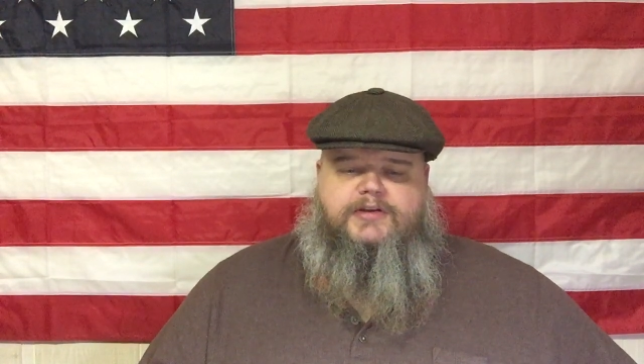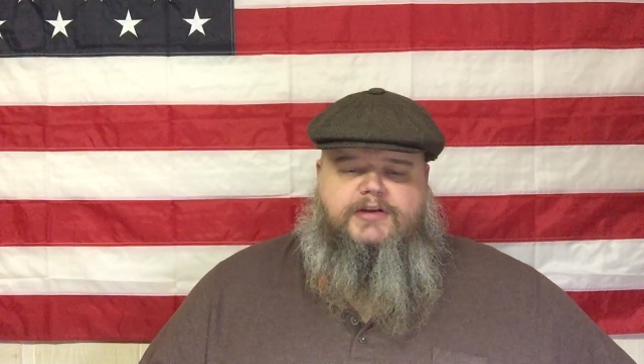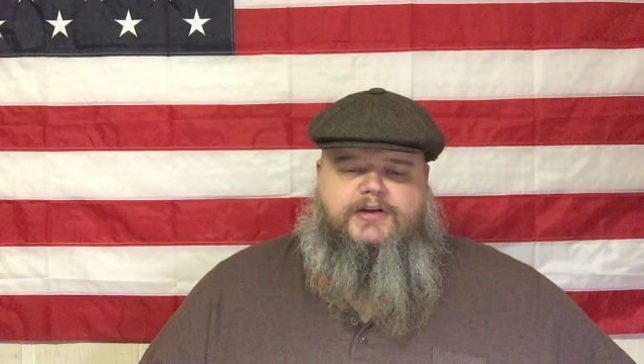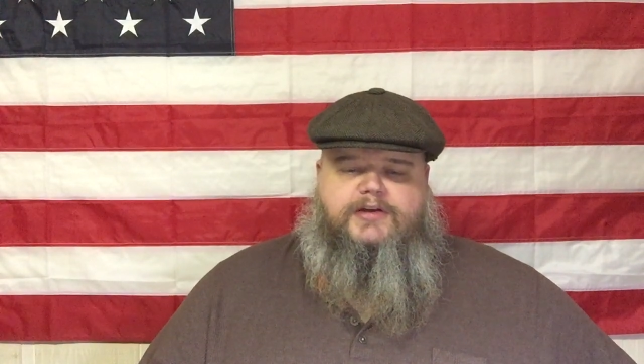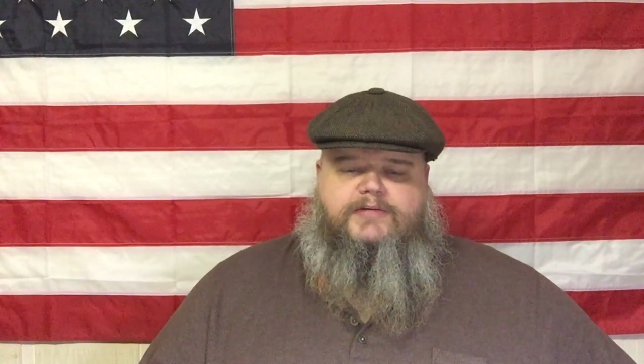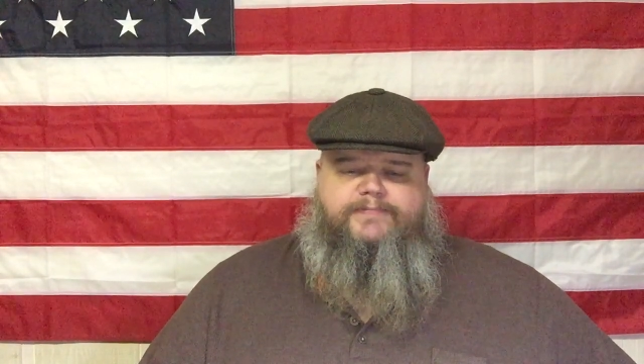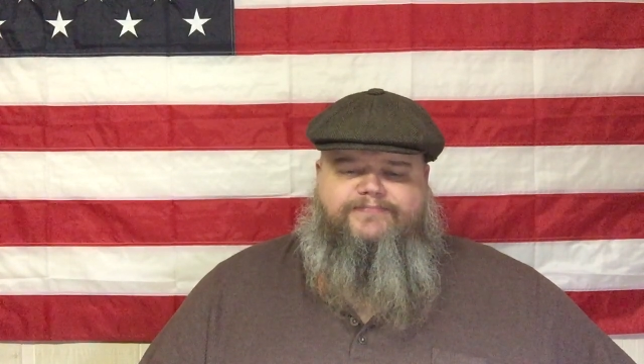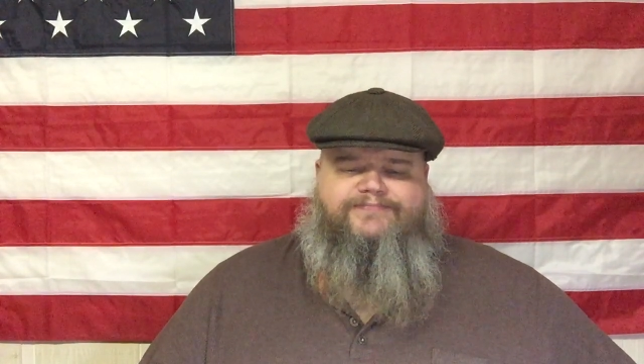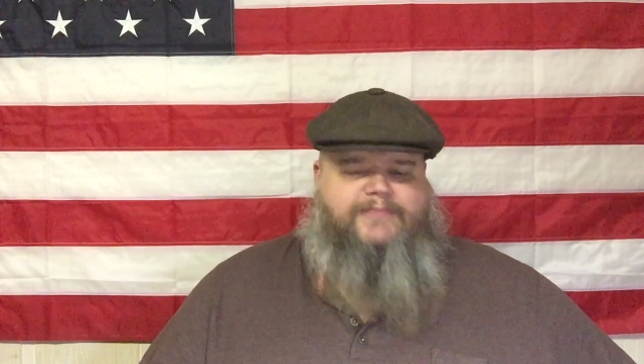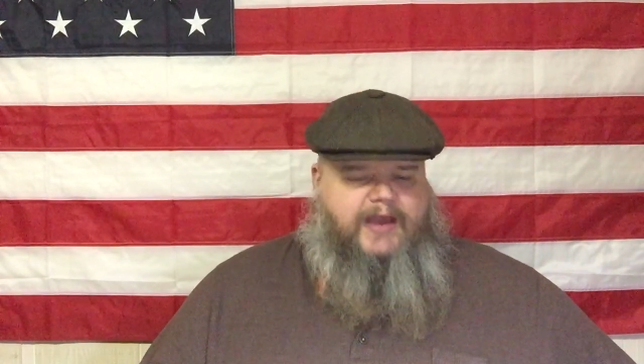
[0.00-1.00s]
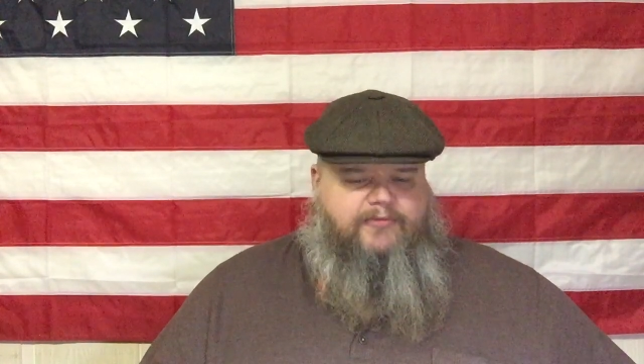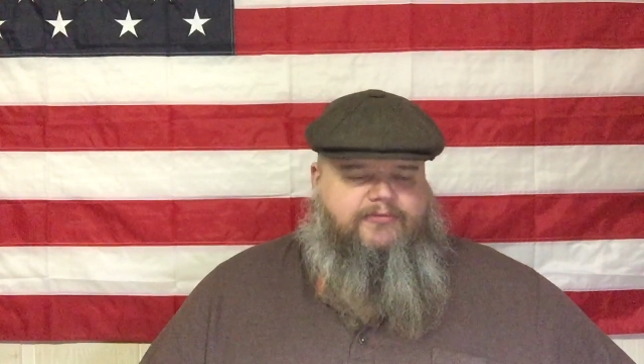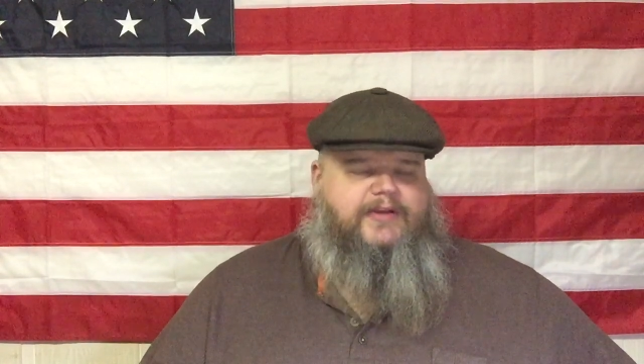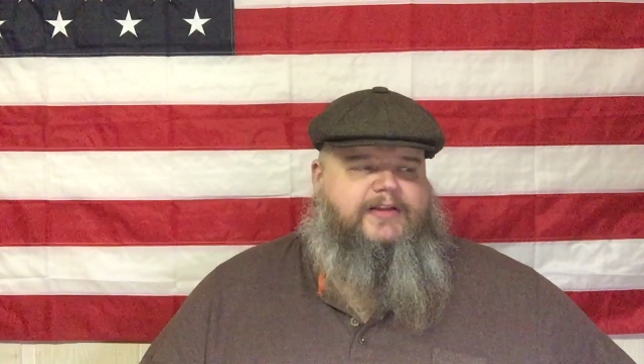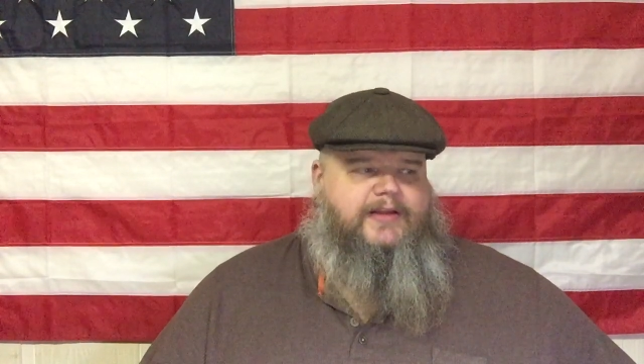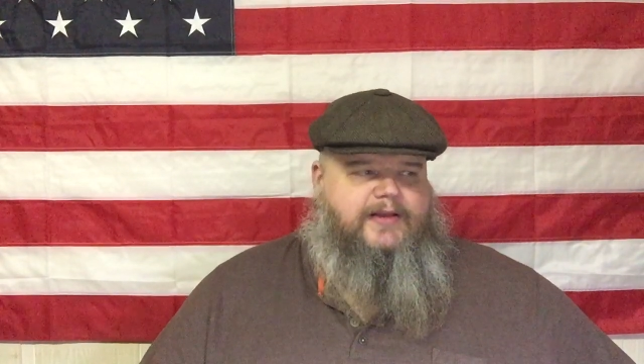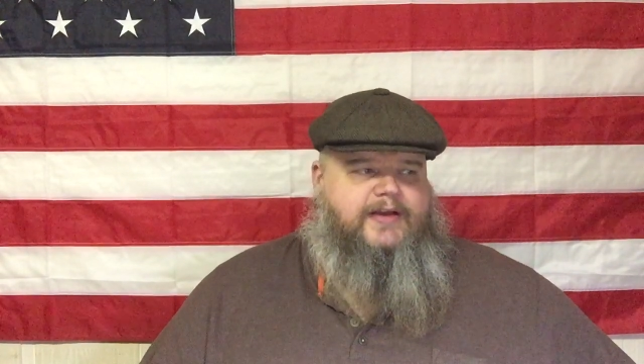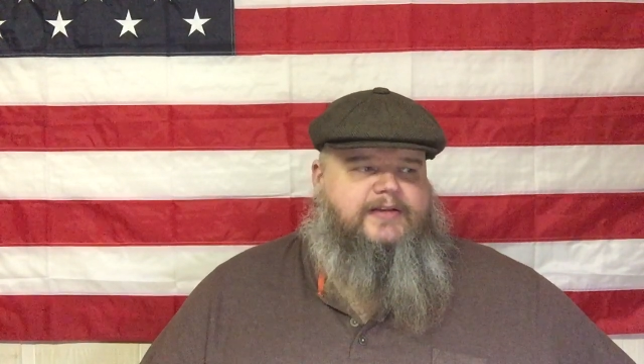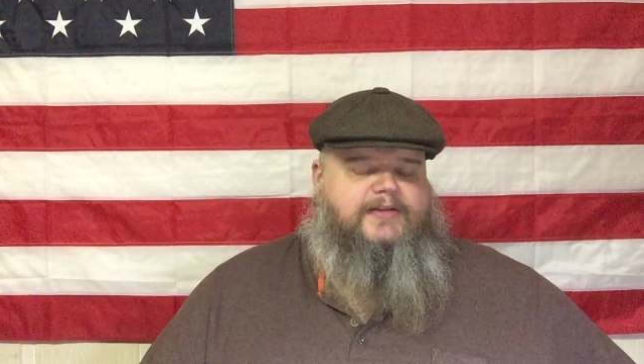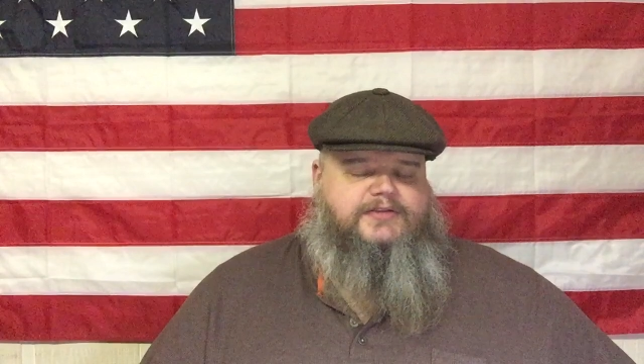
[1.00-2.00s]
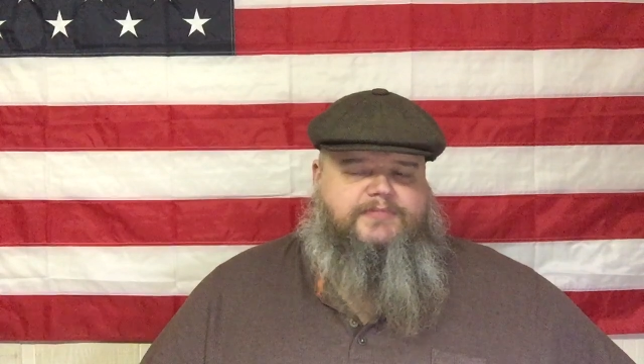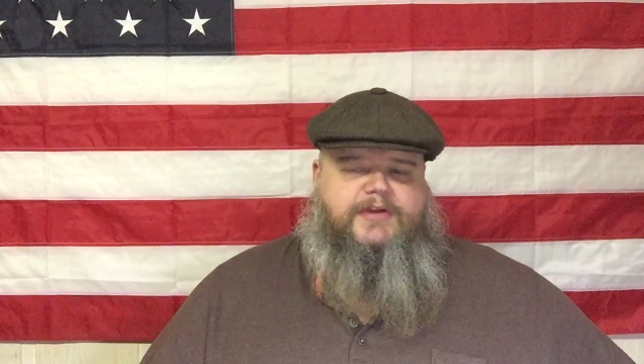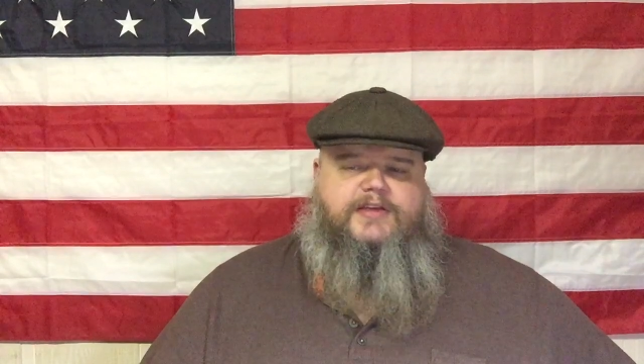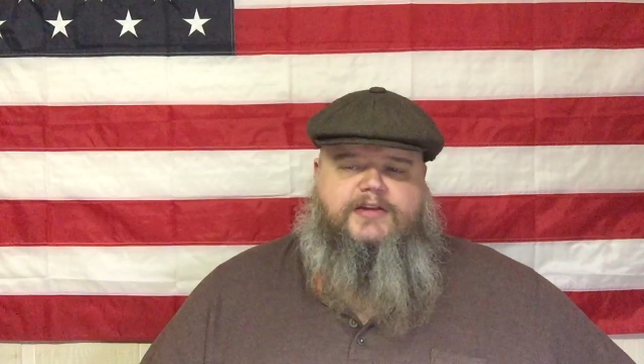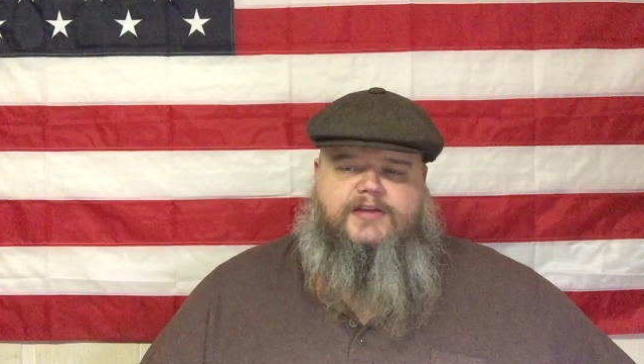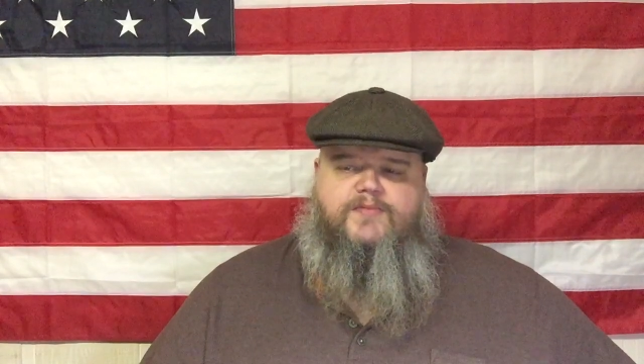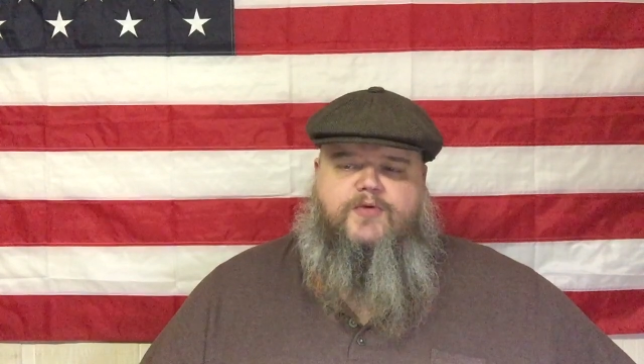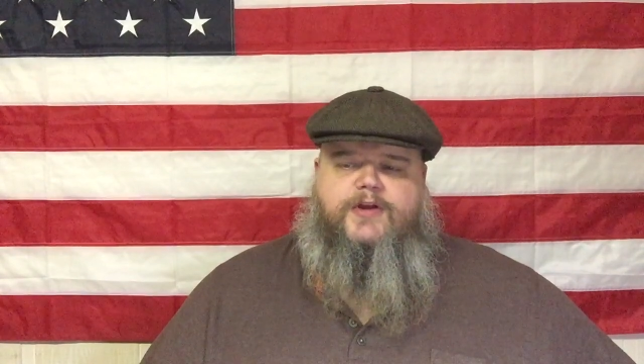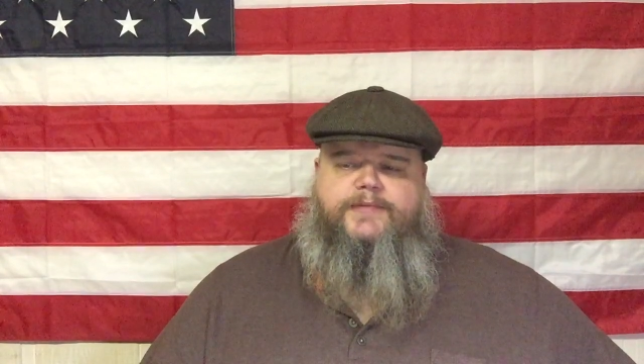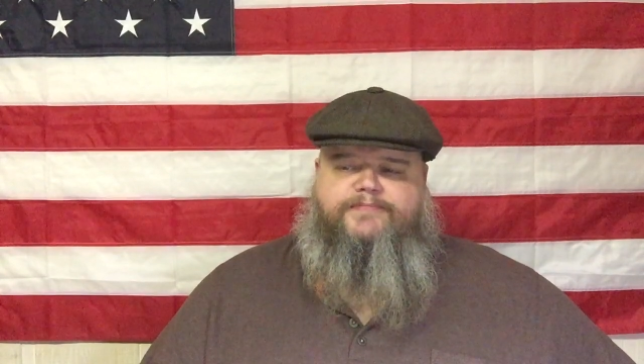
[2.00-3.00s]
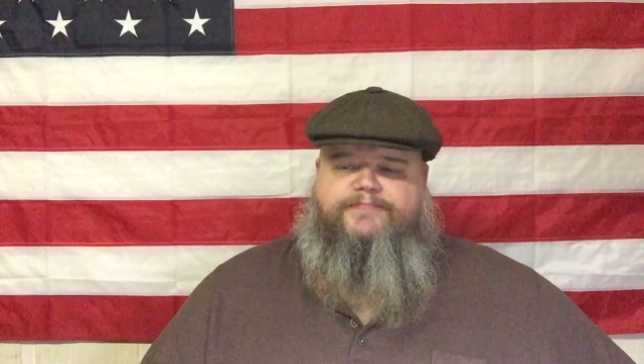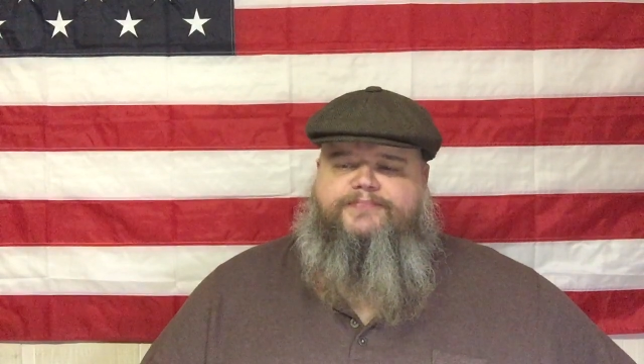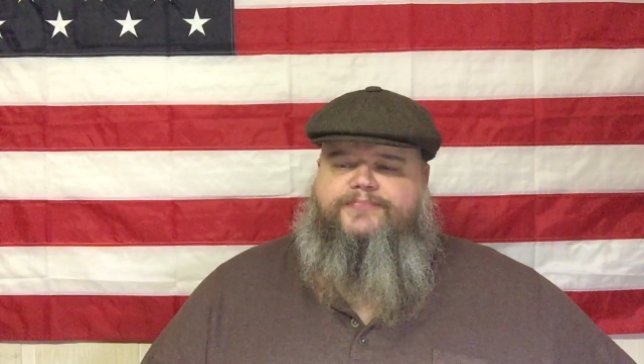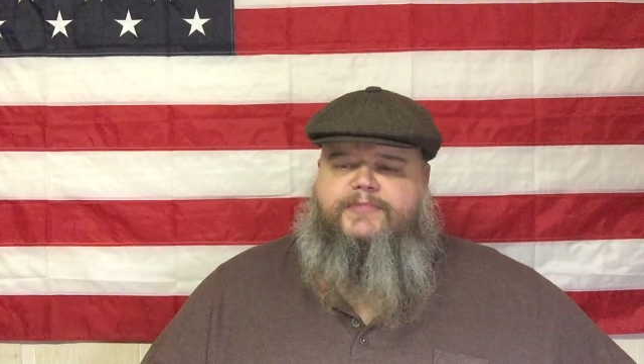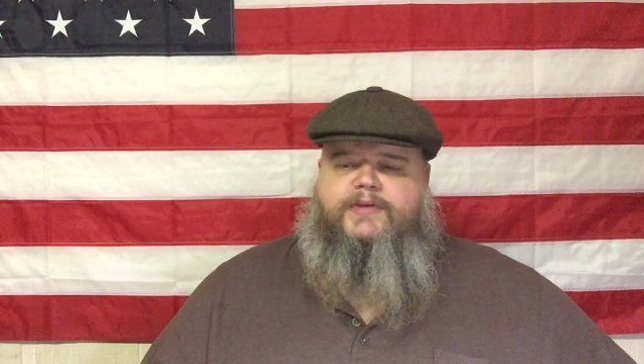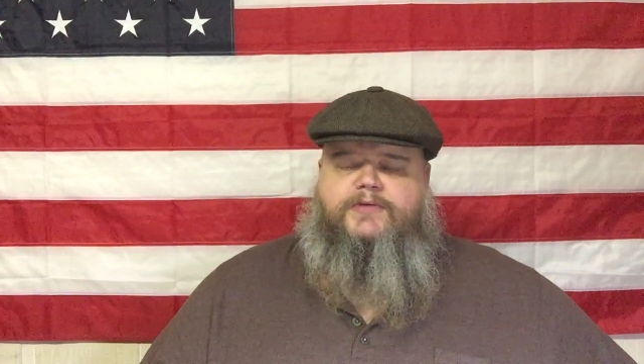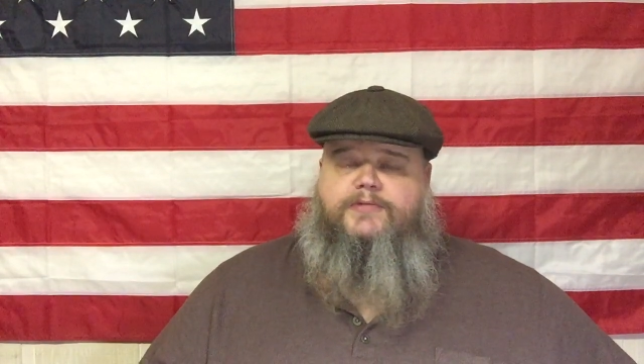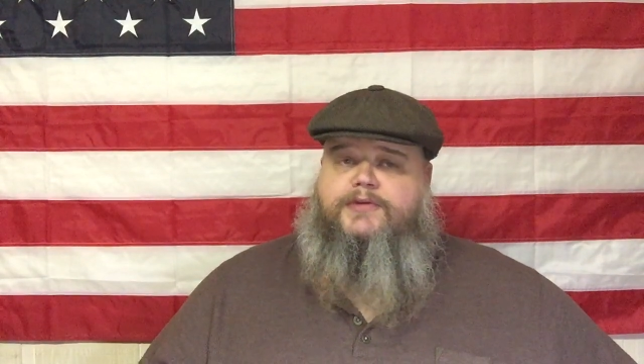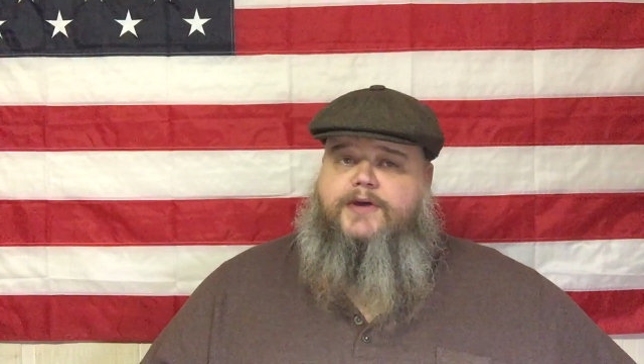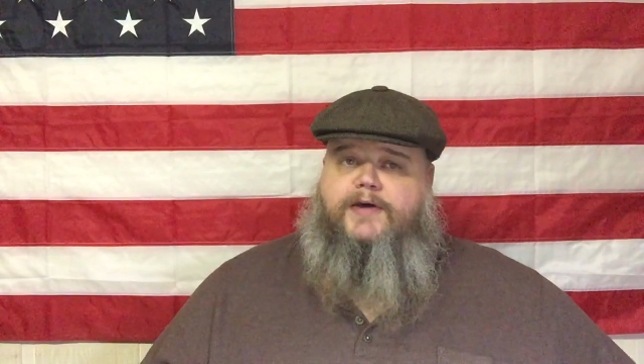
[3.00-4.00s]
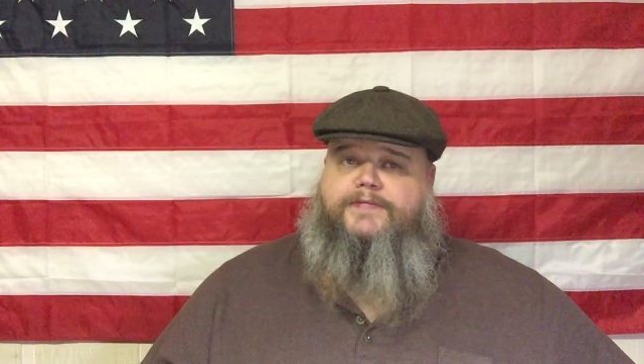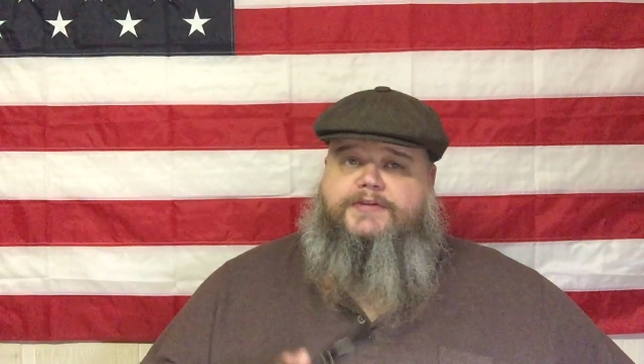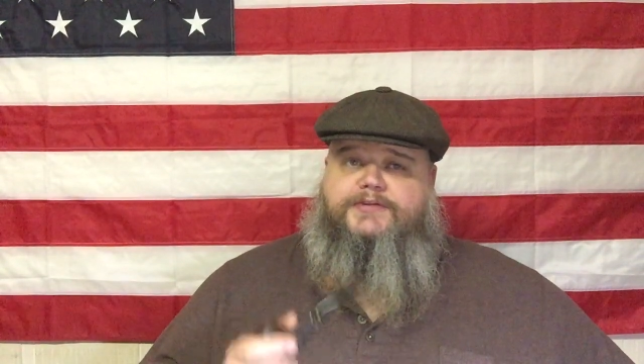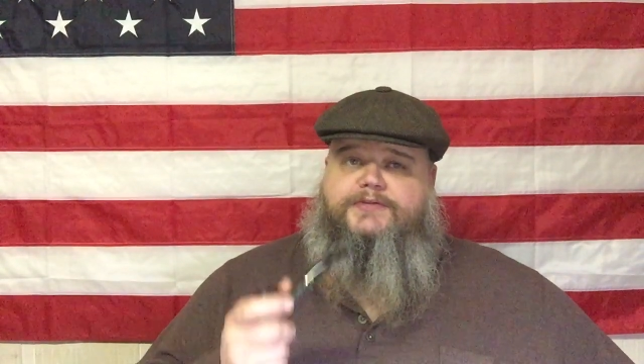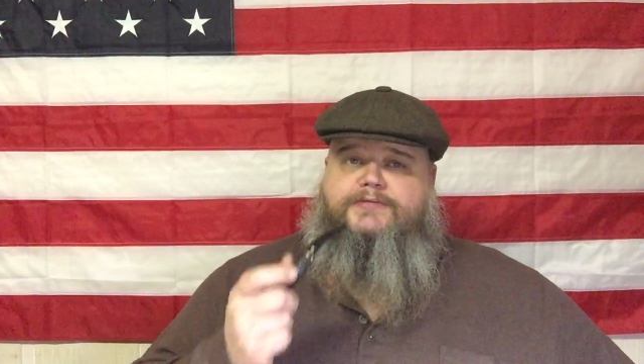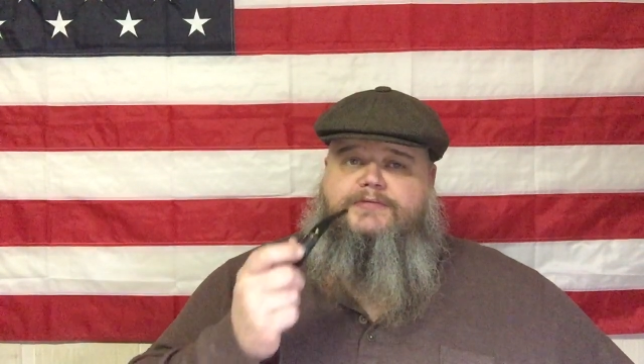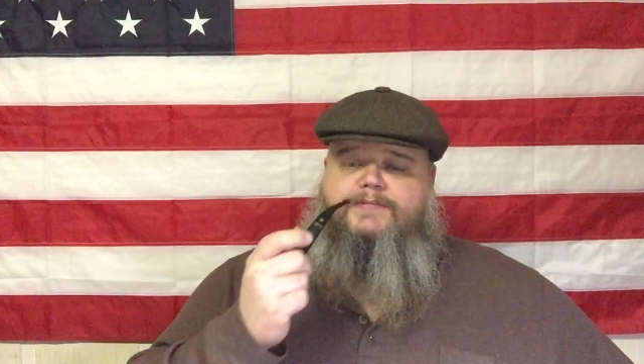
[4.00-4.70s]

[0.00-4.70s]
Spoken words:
I really like Elizabethan in the morning with coffee too.